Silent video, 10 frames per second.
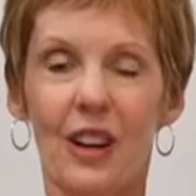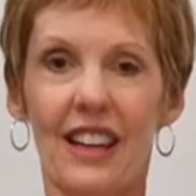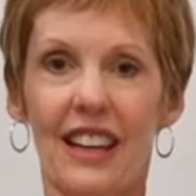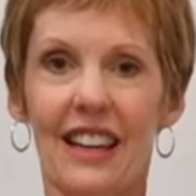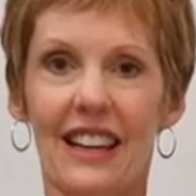
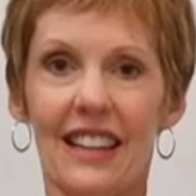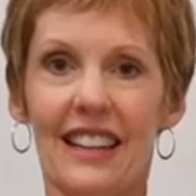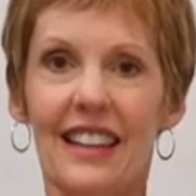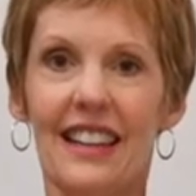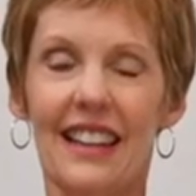head
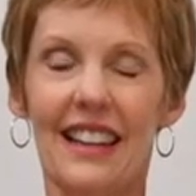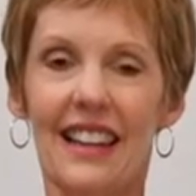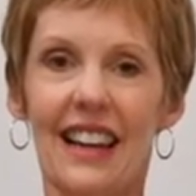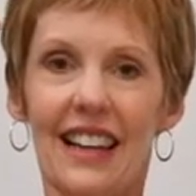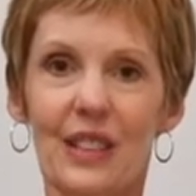
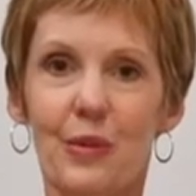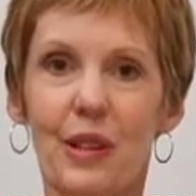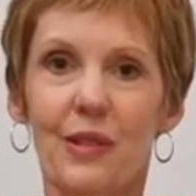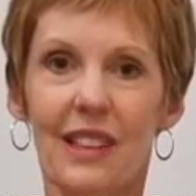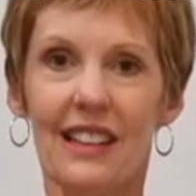as
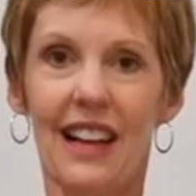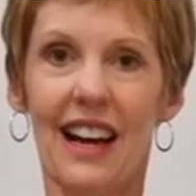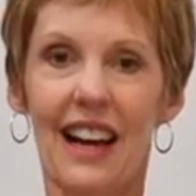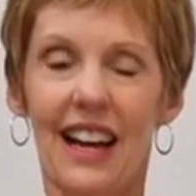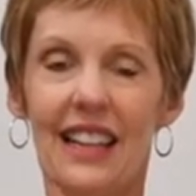we
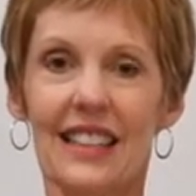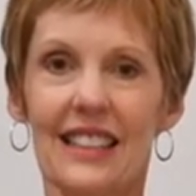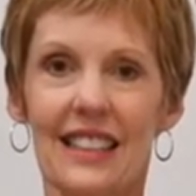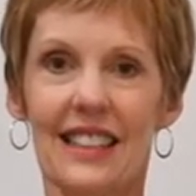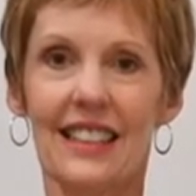
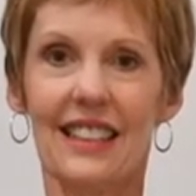relax.